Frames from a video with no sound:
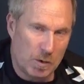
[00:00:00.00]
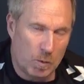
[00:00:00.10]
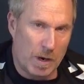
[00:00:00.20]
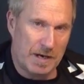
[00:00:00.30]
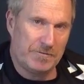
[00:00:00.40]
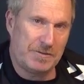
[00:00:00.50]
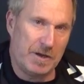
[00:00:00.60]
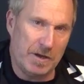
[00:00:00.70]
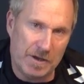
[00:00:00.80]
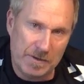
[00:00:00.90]
One of
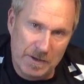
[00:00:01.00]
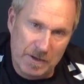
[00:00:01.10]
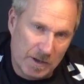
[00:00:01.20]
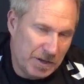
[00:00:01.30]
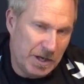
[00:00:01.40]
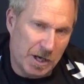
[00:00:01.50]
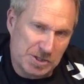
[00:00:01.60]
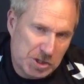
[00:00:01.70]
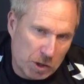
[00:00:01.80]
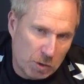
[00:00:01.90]
the not
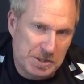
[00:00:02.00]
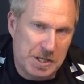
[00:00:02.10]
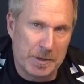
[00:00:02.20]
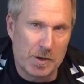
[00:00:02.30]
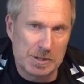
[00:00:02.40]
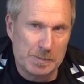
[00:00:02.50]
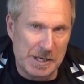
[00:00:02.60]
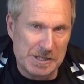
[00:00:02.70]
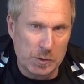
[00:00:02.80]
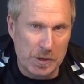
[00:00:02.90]
so typical
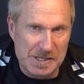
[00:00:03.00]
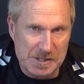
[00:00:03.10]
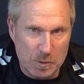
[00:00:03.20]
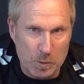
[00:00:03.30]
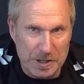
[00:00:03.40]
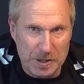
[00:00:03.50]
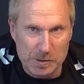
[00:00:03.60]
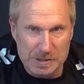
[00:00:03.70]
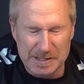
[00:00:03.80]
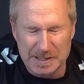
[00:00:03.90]
space creation we
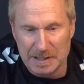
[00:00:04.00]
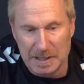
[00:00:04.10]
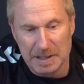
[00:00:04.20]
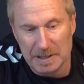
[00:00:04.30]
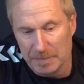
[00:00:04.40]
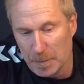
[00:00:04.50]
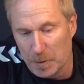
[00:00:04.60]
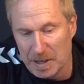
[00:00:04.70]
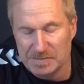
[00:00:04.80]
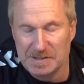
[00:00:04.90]
used in
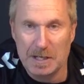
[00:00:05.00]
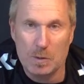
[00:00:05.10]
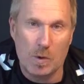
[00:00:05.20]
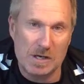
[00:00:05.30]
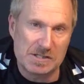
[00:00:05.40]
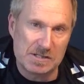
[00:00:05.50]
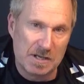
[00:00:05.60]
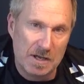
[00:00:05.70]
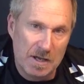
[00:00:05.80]
Liverpool FC was